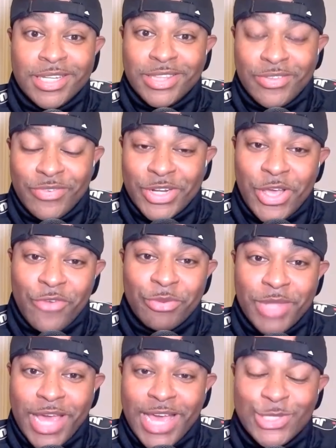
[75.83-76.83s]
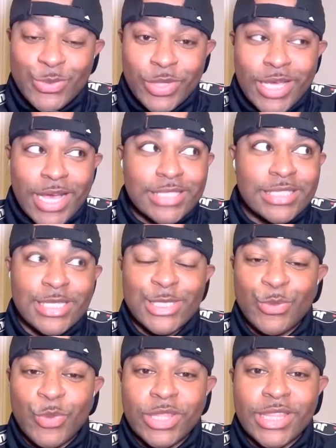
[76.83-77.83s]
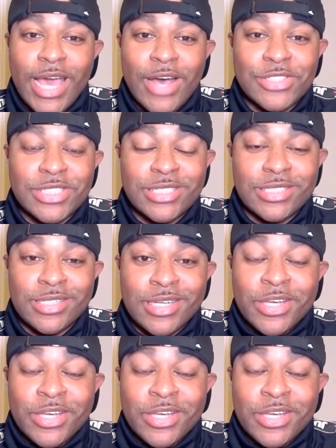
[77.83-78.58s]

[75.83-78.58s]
the video from last week got 61,000